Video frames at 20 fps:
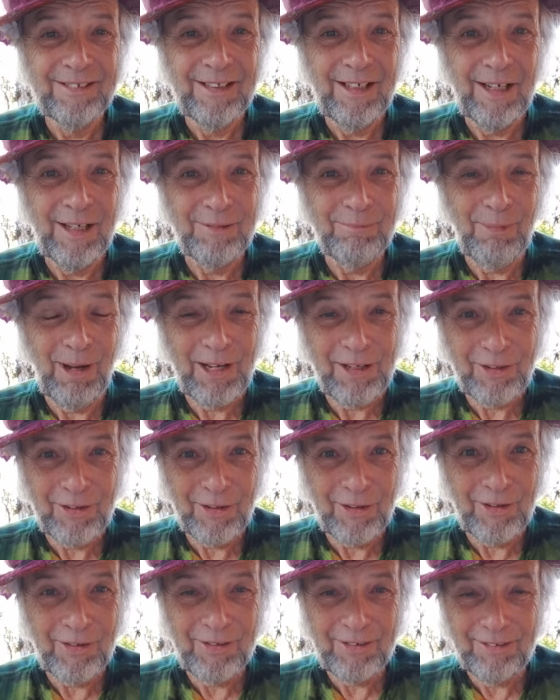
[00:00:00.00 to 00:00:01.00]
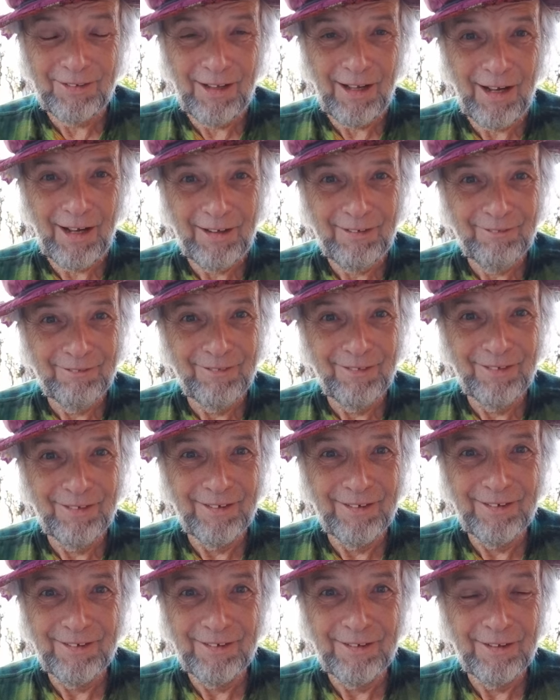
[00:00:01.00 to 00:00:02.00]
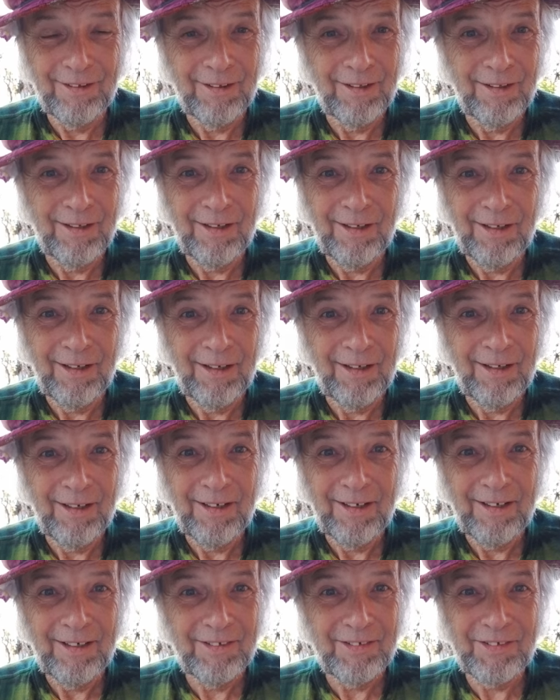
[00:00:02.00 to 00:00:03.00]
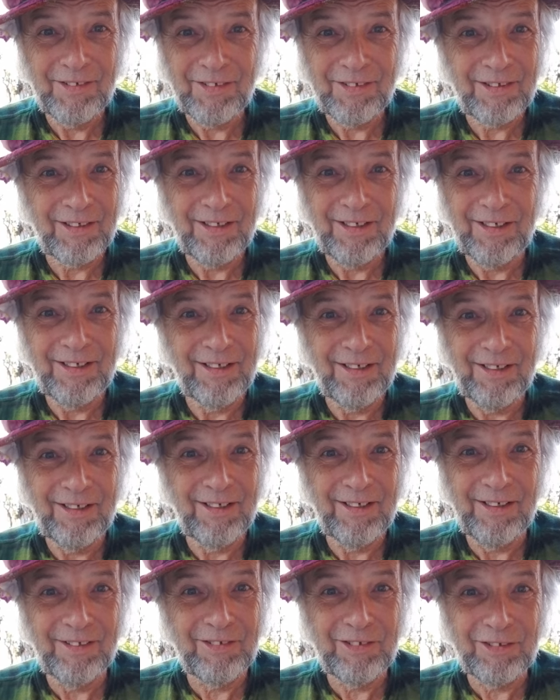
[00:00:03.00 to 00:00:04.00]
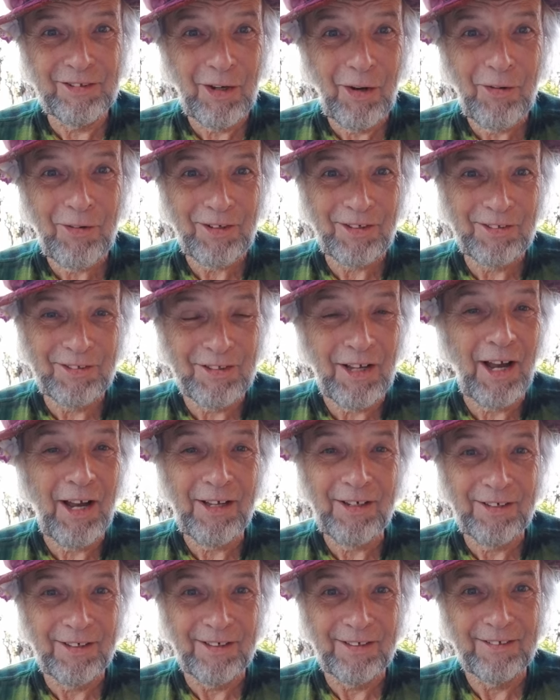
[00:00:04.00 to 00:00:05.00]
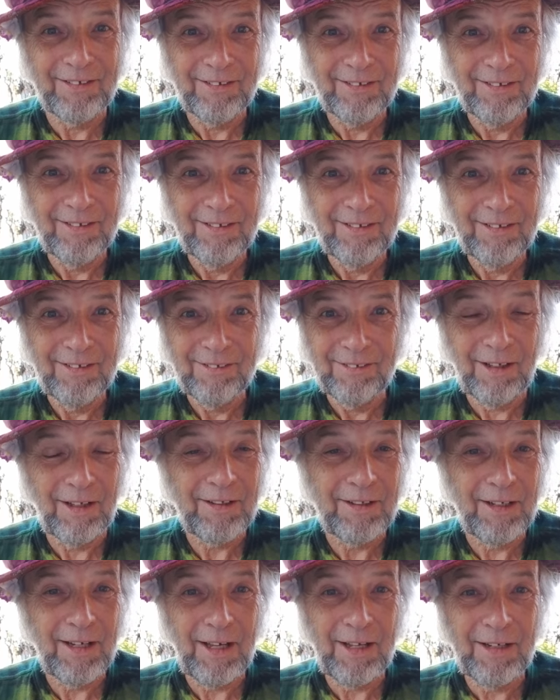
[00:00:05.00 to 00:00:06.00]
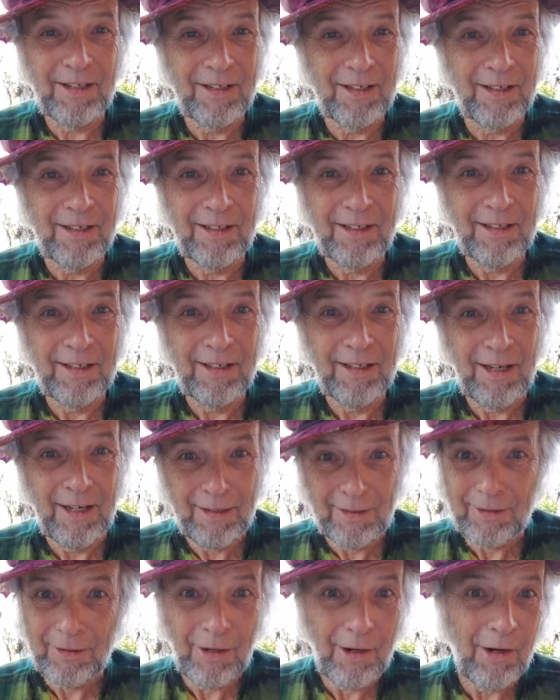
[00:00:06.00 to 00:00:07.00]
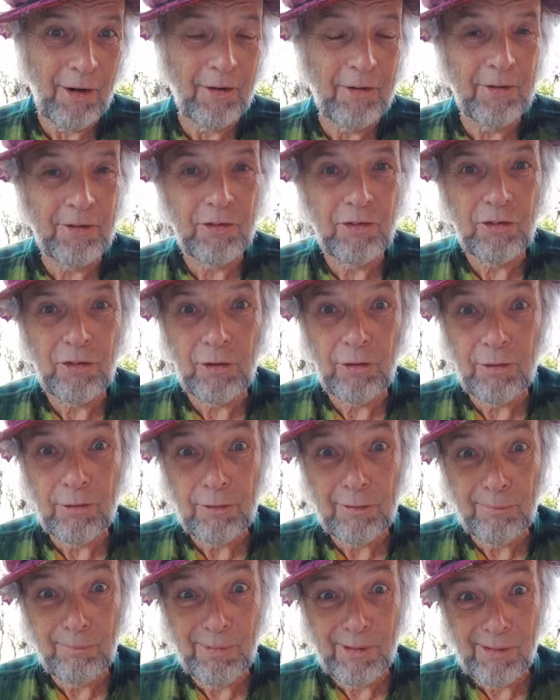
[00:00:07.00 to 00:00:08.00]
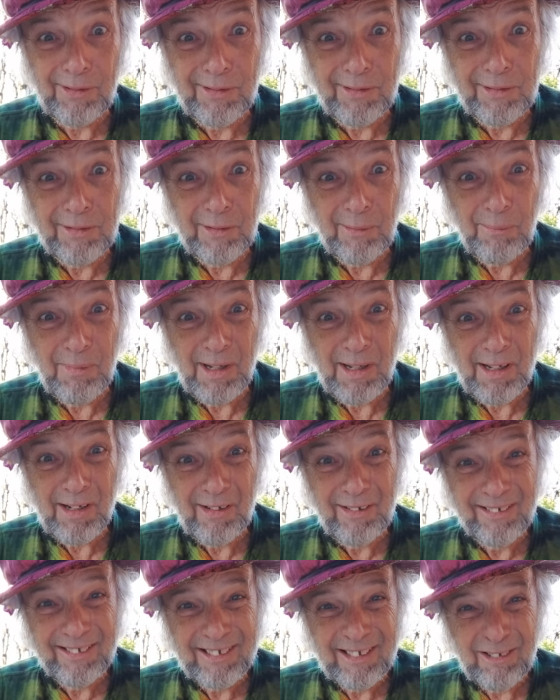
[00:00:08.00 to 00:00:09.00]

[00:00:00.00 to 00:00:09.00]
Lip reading: And my current life is it's so exciting, like getting a car insurance bill in the mail.